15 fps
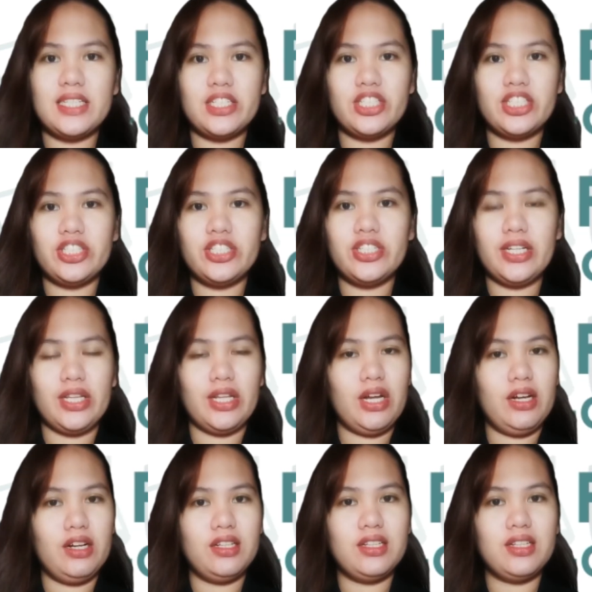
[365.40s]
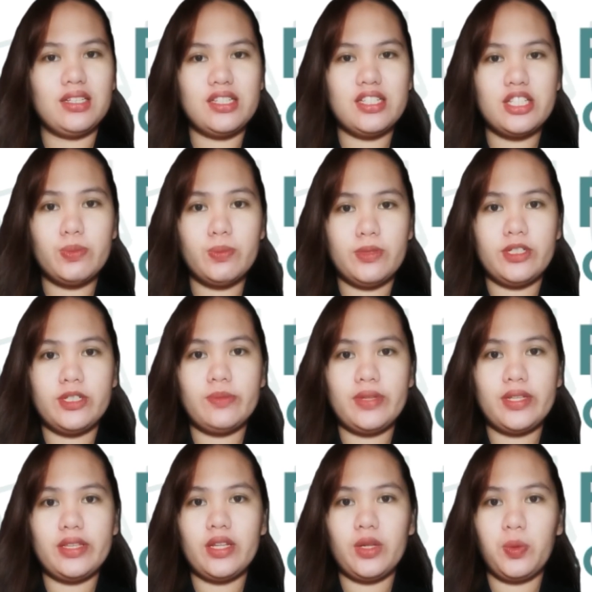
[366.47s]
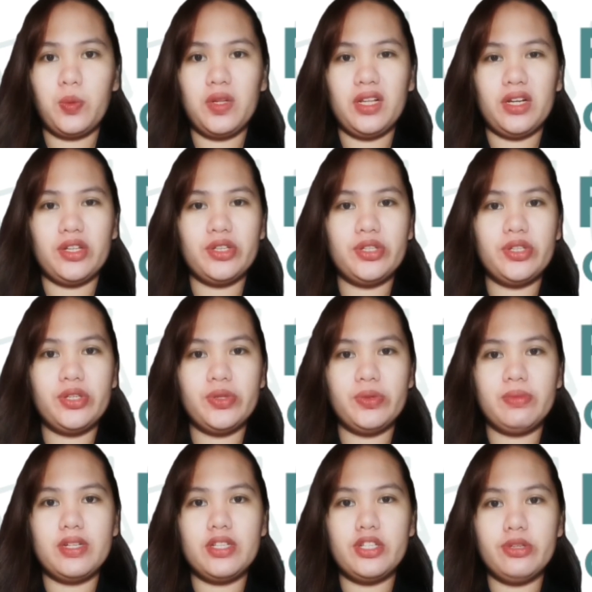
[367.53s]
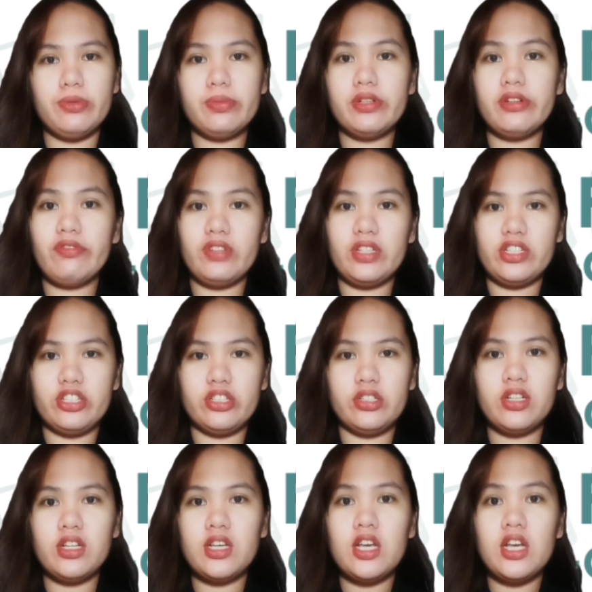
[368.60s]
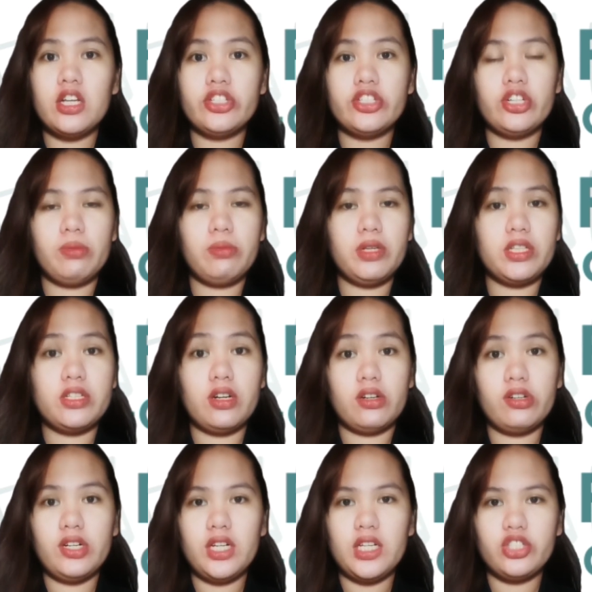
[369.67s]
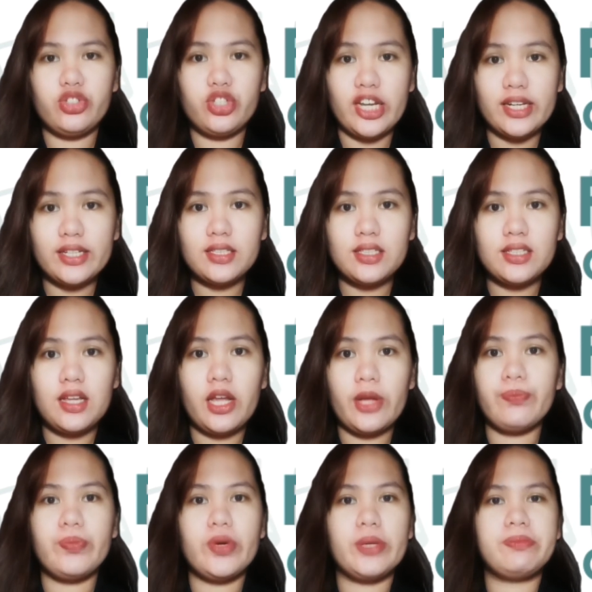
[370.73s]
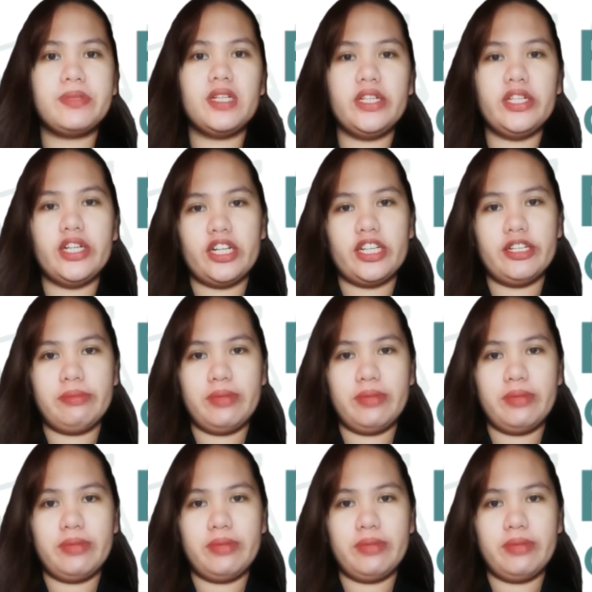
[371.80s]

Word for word: Rest assured that all the disbursement that will undergo my supervision shall be thoroughly checked and properly